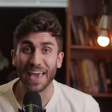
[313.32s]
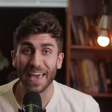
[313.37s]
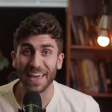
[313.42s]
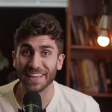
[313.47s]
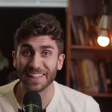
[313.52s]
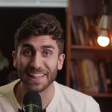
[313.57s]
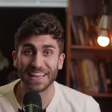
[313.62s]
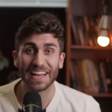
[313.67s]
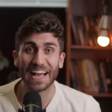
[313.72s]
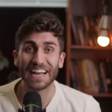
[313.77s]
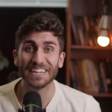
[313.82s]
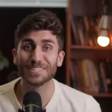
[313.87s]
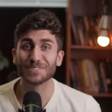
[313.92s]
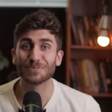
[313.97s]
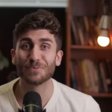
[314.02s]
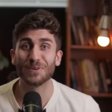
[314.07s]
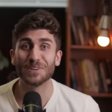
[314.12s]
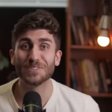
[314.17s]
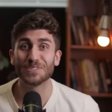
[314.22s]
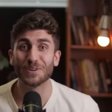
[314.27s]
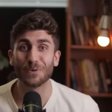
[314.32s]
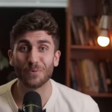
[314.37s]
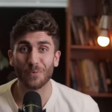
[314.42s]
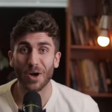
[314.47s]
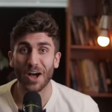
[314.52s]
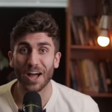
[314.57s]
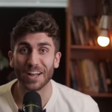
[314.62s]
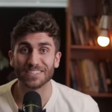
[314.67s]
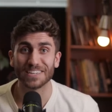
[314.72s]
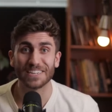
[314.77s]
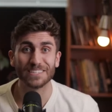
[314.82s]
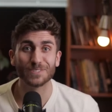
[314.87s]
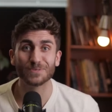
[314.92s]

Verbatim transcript: okay. Like, I just want you to watch.